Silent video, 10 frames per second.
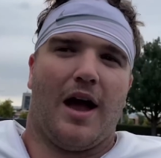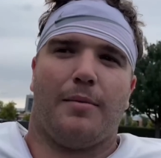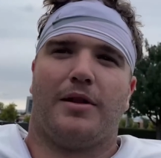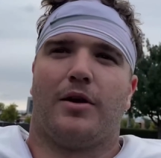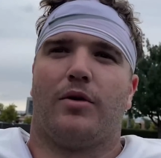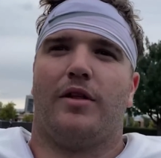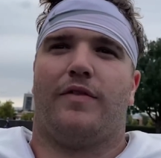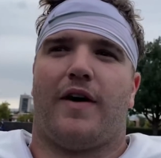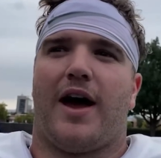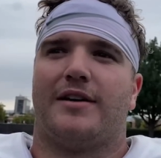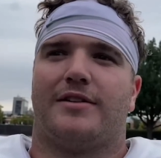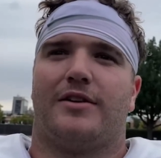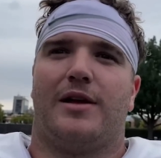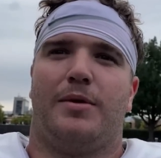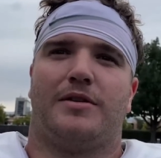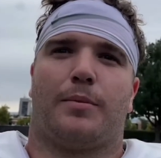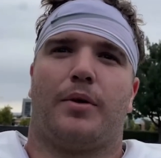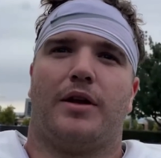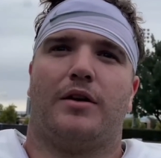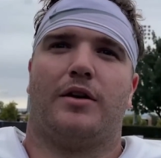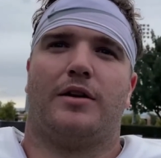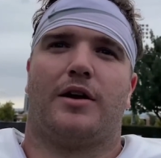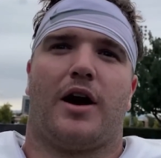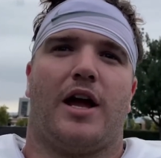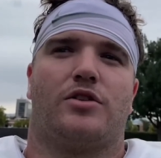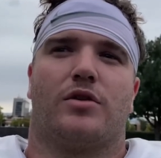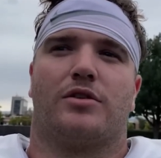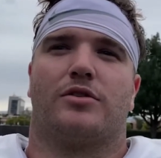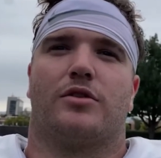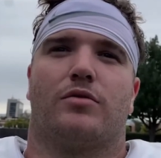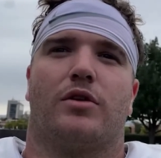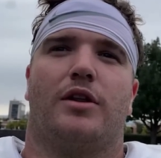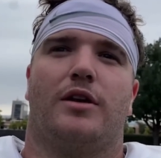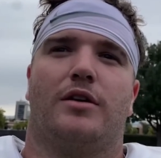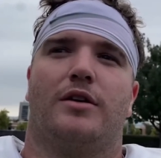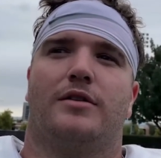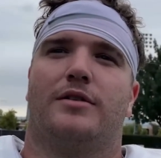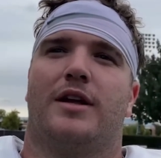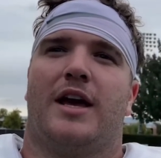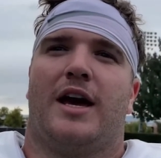Yeah, I mean, they're really fast. Their DBs are pretty good. Their edge rushers are really good.